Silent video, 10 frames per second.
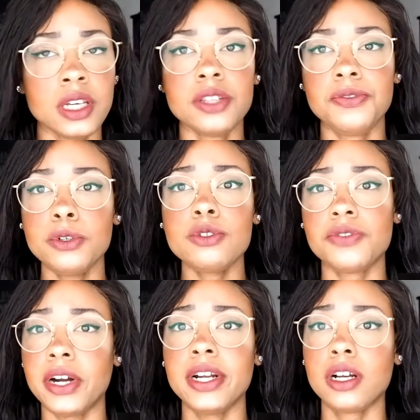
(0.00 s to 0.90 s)
it feels
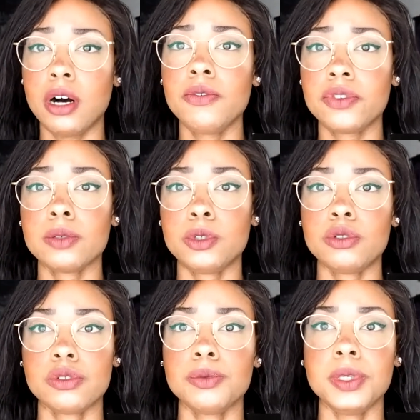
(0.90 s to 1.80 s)
very
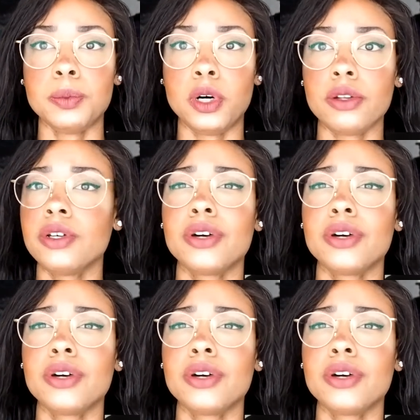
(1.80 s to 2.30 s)
comfortable to be bald.